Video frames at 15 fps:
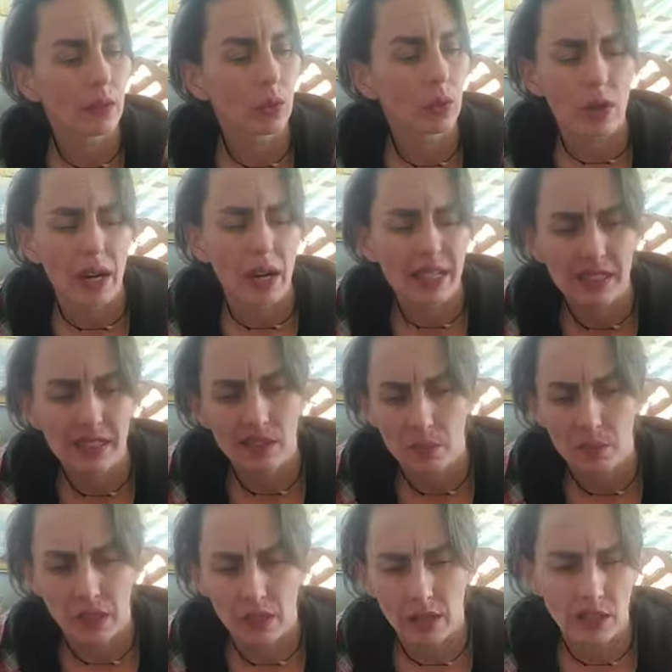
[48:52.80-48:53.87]
Or I get
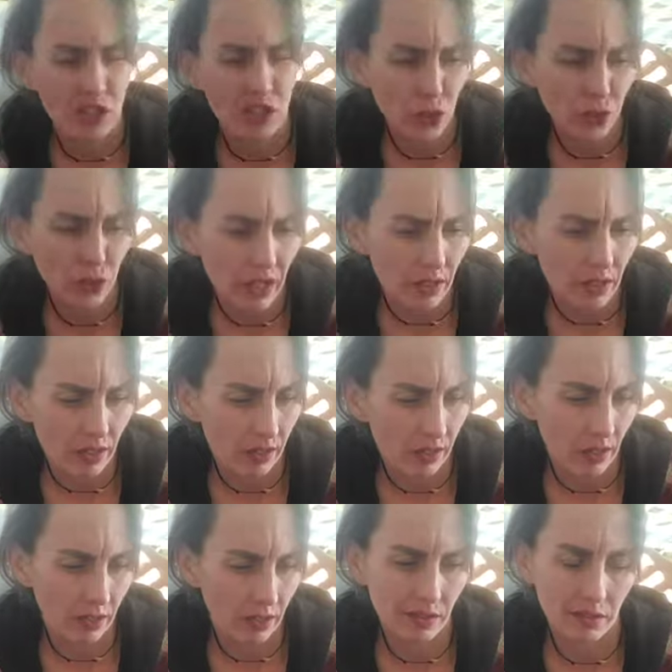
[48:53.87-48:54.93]
something and you get
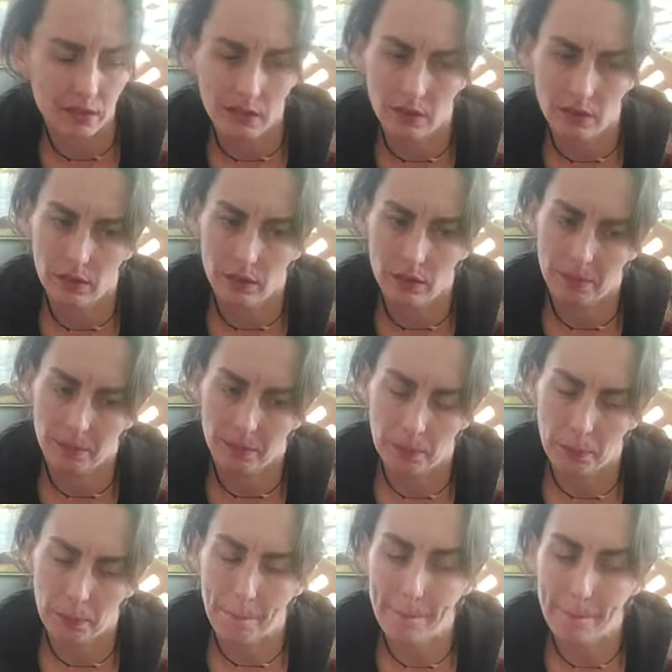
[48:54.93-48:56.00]
nothing. It's not
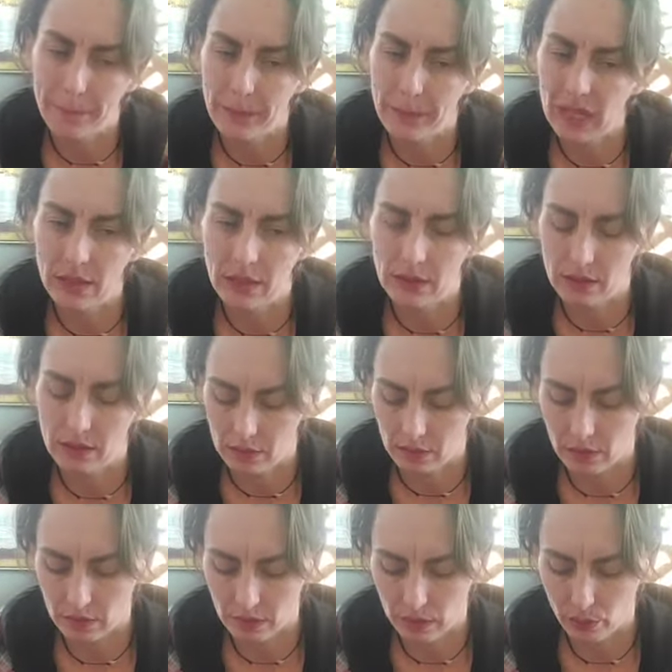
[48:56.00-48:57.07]
peace. That's
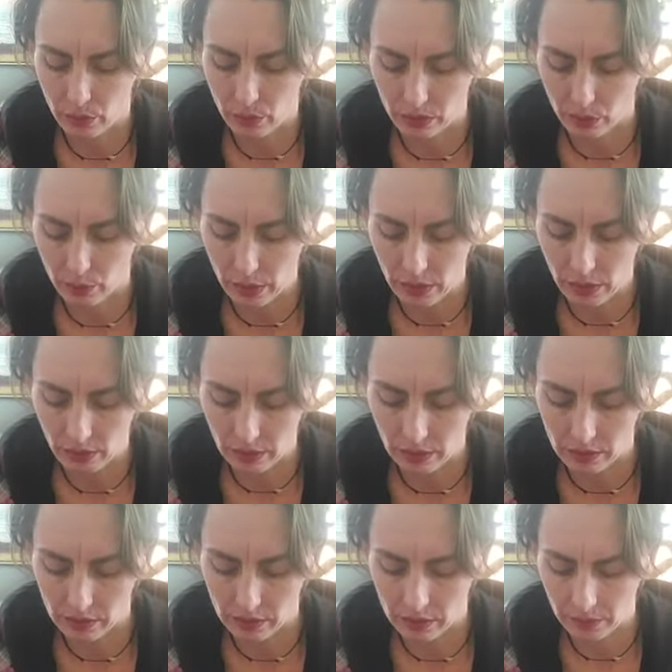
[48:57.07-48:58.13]
not temperance or
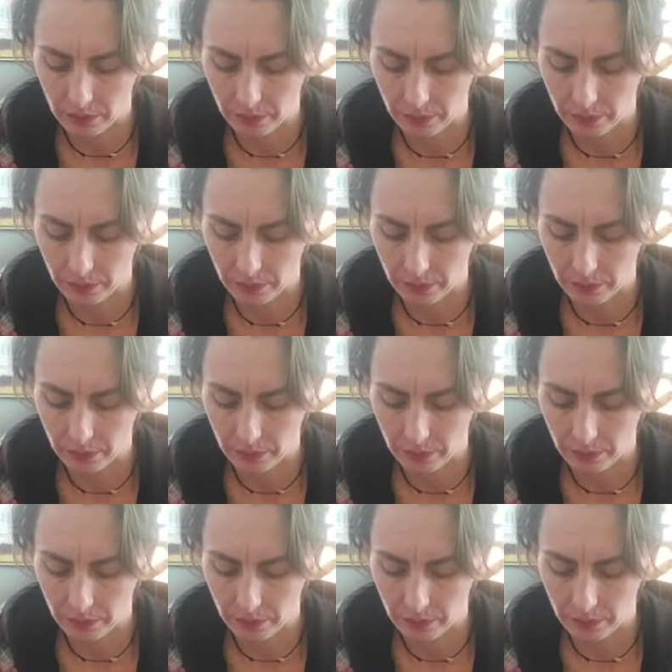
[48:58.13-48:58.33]
balance.